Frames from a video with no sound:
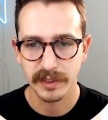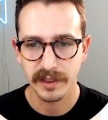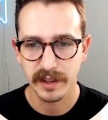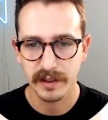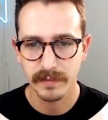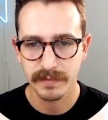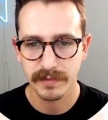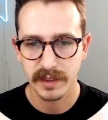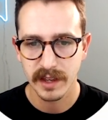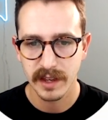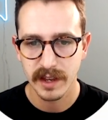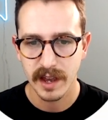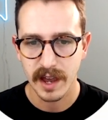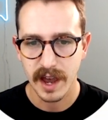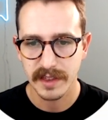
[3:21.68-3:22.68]
there,
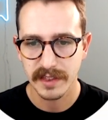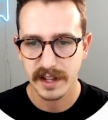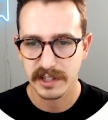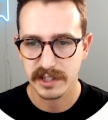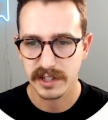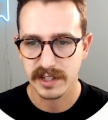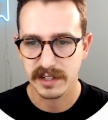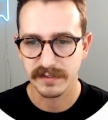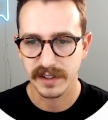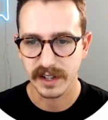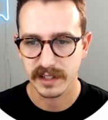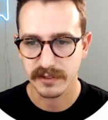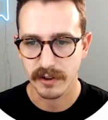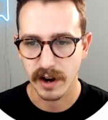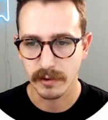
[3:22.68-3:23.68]
and that's just a
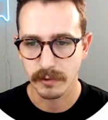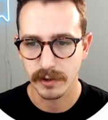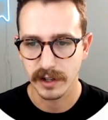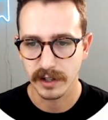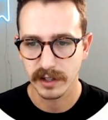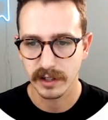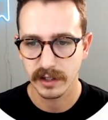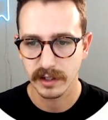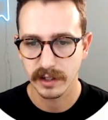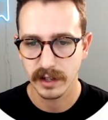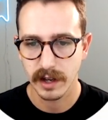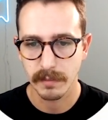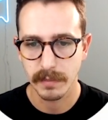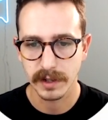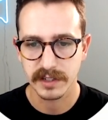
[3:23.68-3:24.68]
vector artwork,
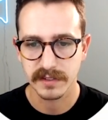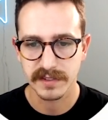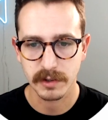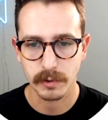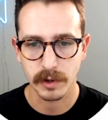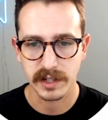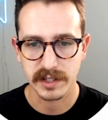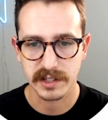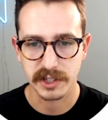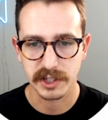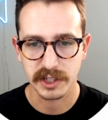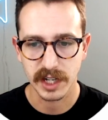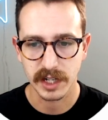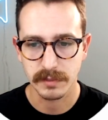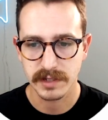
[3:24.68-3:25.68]
a bunch of squares and
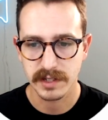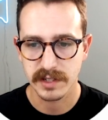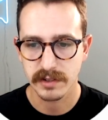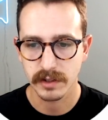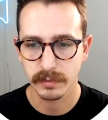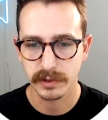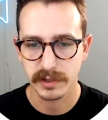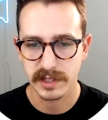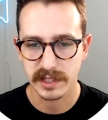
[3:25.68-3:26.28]
shapes just all put